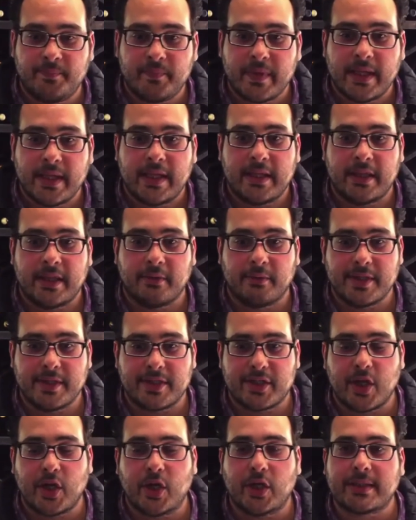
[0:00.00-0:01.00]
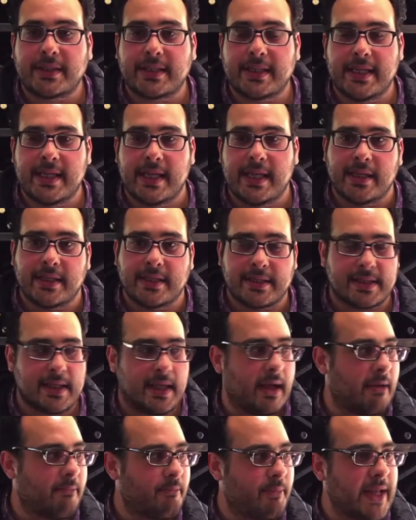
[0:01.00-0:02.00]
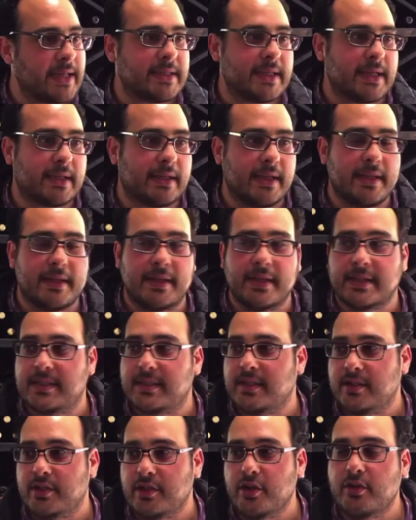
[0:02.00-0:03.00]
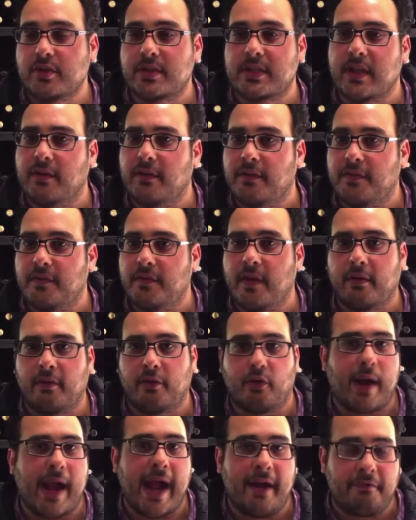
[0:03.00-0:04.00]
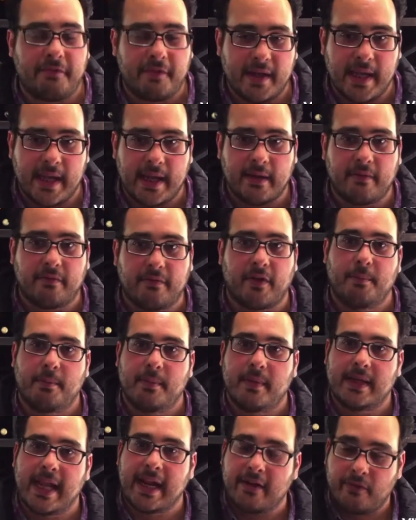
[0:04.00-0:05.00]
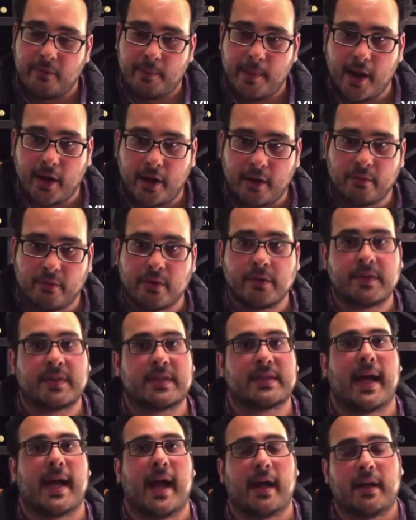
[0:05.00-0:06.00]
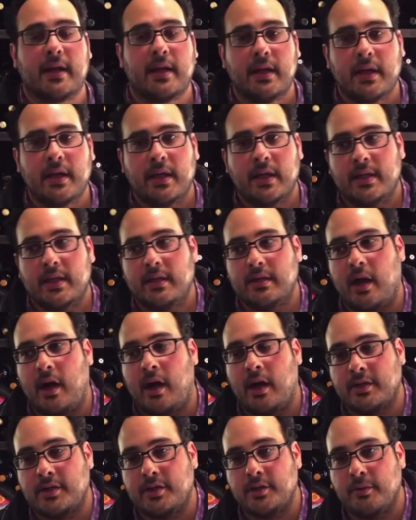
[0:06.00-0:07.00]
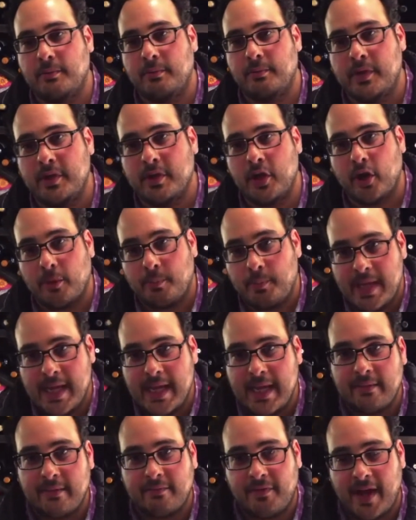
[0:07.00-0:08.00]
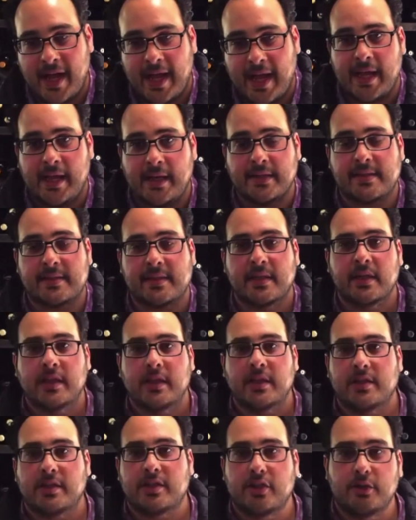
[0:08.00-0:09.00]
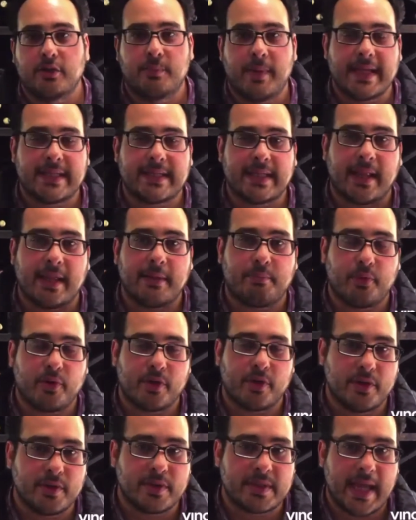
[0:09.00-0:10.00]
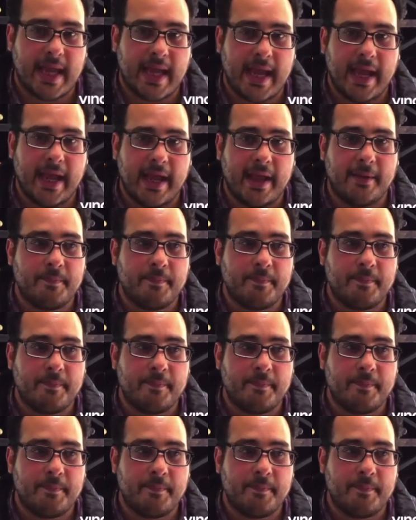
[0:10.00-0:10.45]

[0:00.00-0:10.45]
the result is uh, basically this use of grafting from Native American root stock onto European vines to basically produce a,